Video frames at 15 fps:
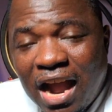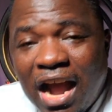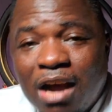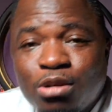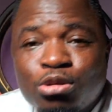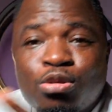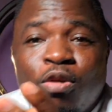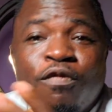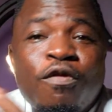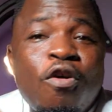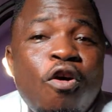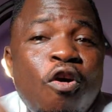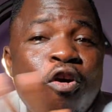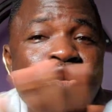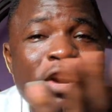out of
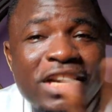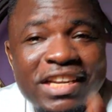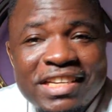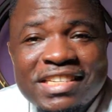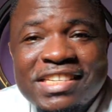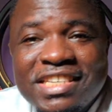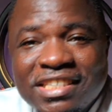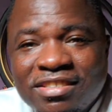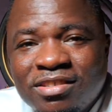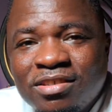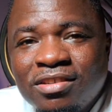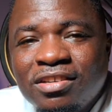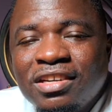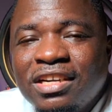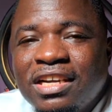all this
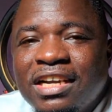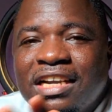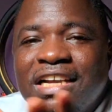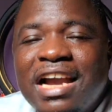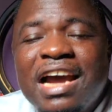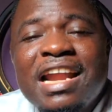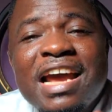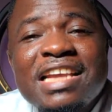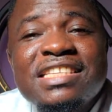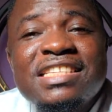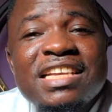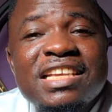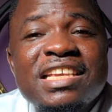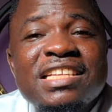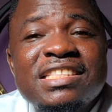deal. Ghana is
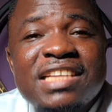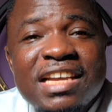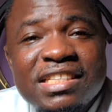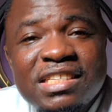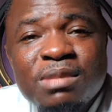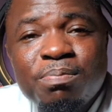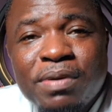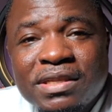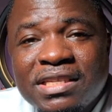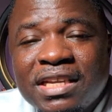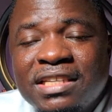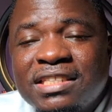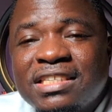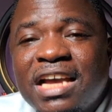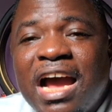taking
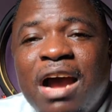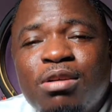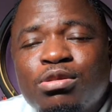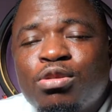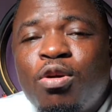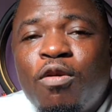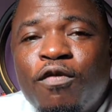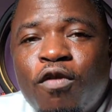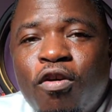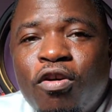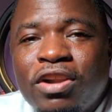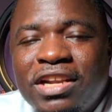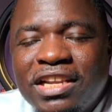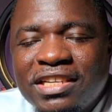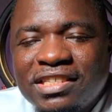13% out of
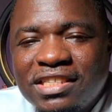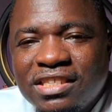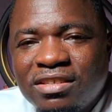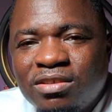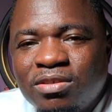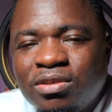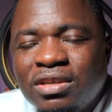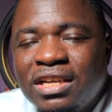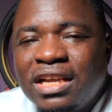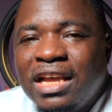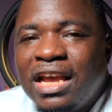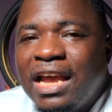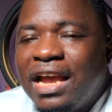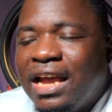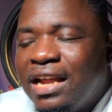all this deal,
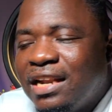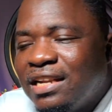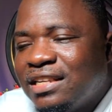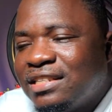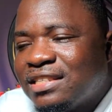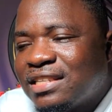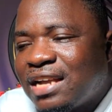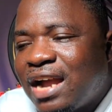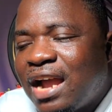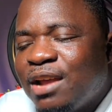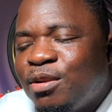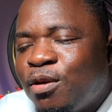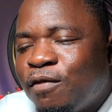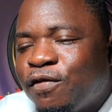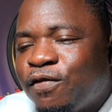and it's
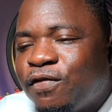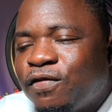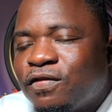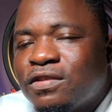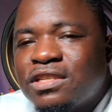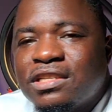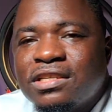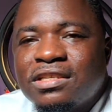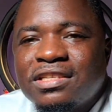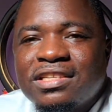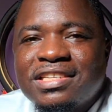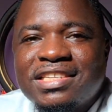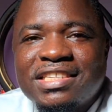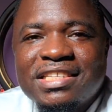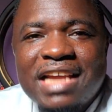kind of
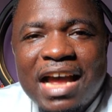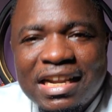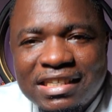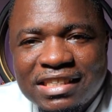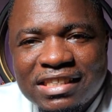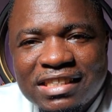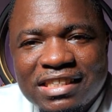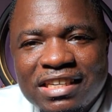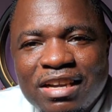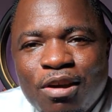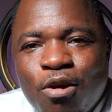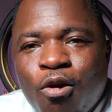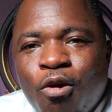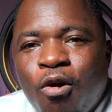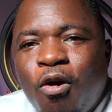sad.
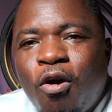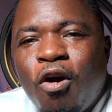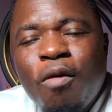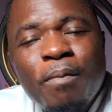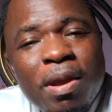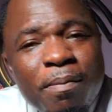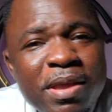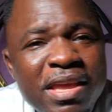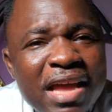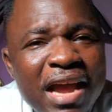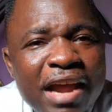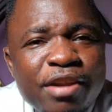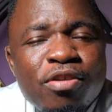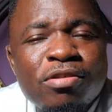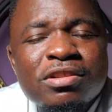Or maybe
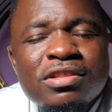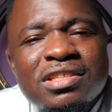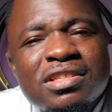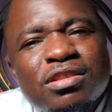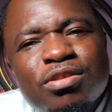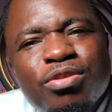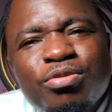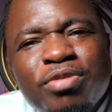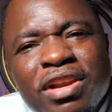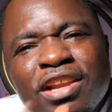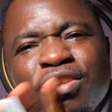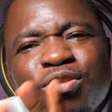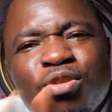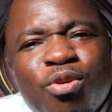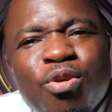I don't
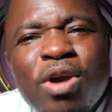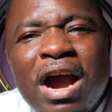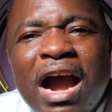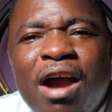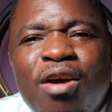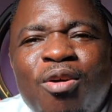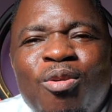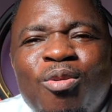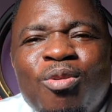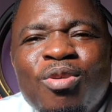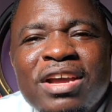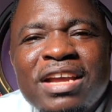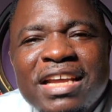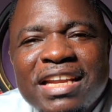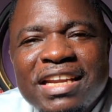really know how
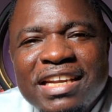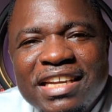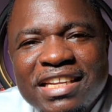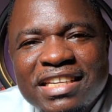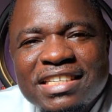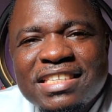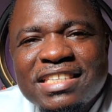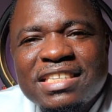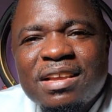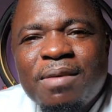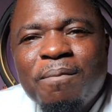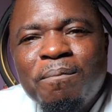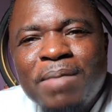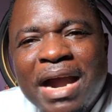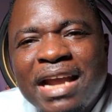this
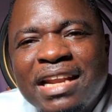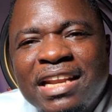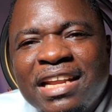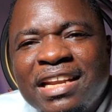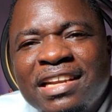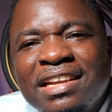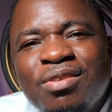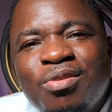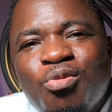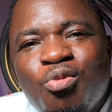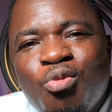mining